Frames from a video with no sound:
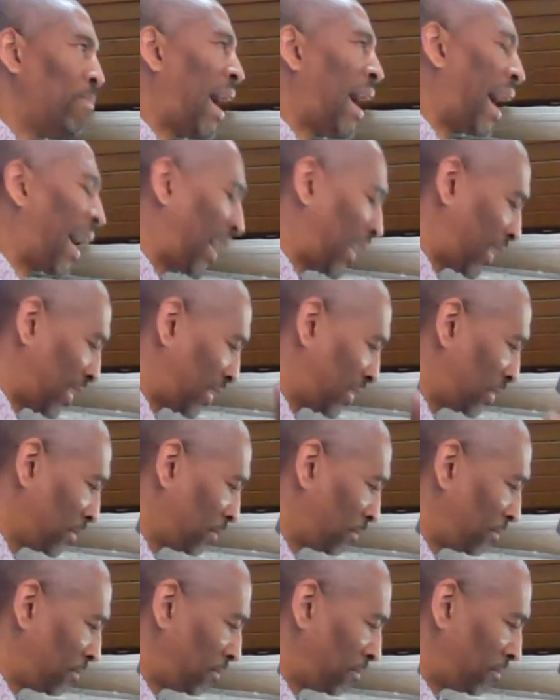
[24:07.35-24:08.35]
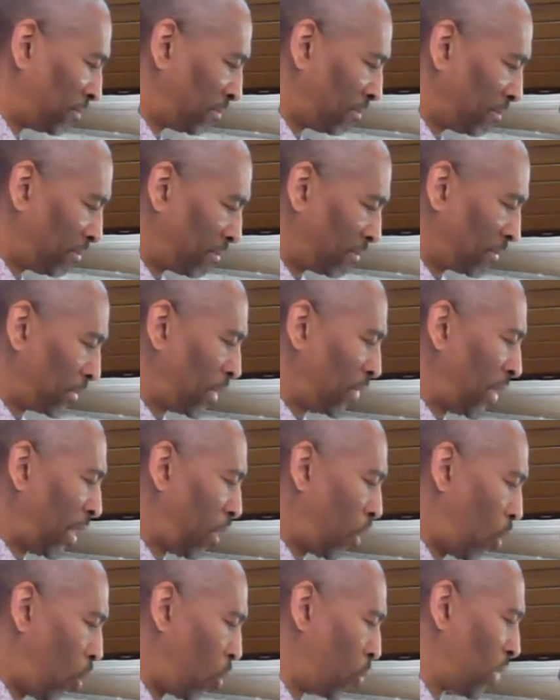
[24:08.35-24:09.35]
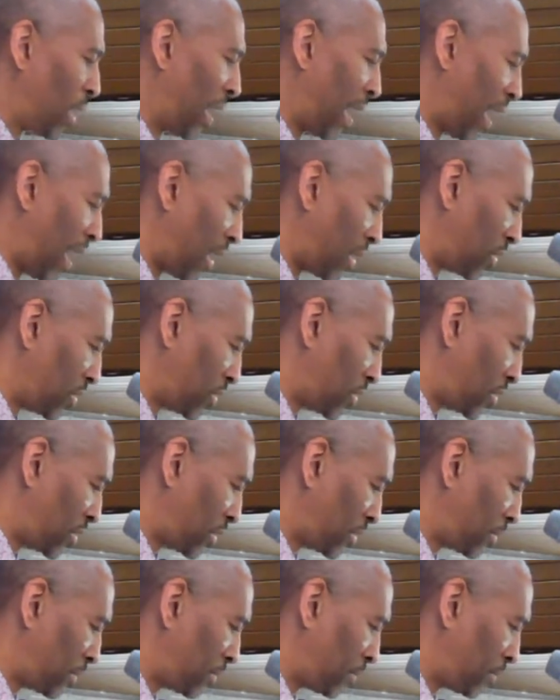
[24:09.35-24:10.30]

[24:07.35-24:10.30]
back to their homelands.